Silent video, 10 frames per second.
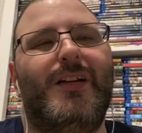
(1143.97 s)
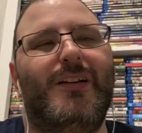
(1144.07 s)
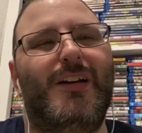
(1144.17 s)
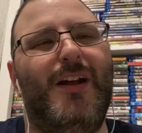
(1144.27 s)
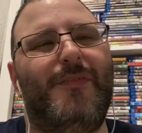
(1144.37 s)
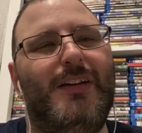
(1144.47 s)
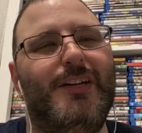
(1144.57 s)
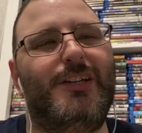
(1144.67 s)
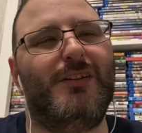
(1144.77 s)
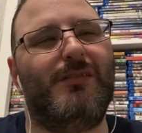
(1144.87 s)
it have a
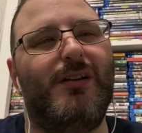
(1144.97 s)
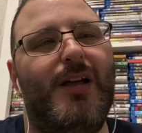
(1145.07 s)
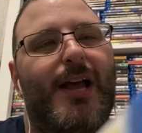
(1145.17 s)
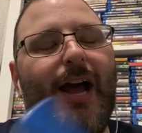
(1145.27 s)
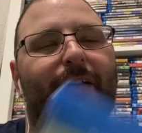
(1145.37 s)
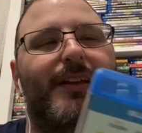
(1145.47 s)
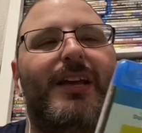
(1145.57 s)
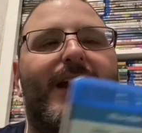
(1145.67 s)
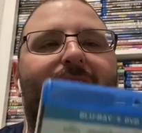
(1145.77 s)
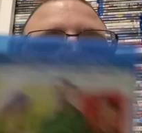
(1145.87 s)
digital? I think
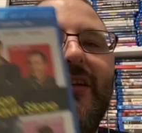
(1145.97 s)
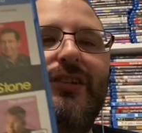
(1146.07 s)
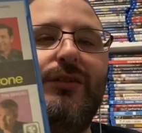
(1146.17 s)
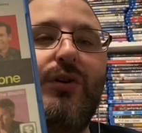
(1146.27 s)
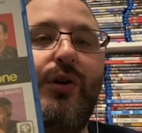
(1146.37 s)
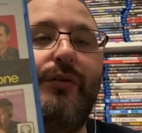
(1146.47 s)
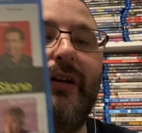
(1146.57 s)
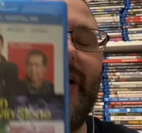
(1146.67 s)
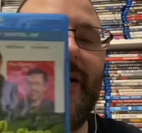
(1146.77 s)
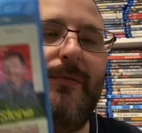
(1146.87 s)
it had a digital code
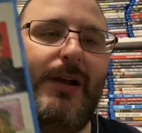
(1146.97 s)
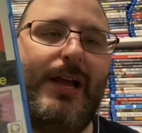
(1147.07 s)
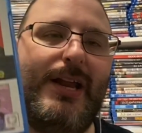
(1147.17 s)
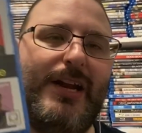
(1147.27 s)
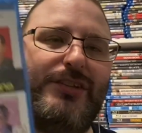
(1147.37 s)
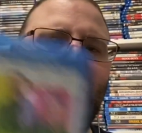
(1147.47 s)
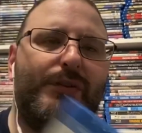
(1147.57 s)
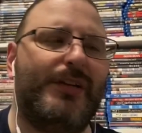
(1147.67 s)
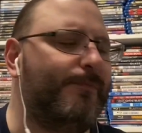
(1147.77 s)
in it, and I sold it.